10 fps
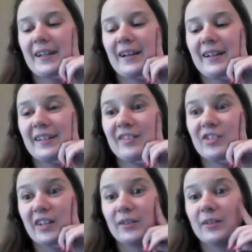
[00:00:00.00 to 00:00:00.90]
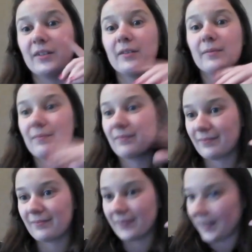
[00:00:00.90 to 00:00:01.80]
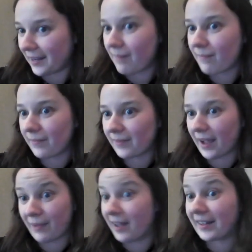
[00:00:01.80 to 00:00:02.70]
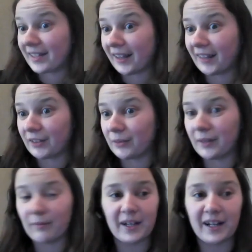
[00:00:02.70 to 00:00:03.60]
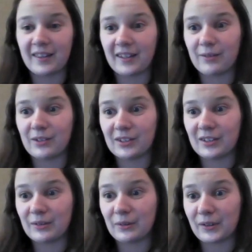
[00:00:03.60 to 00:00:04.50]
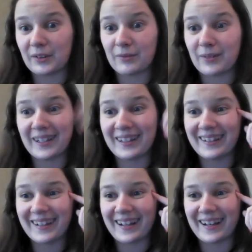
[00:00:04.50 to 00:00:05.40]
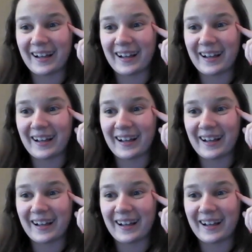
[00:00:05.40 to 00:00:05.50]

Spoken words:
But in general, I'm gonna tell everyone what I think we should do in order to win, and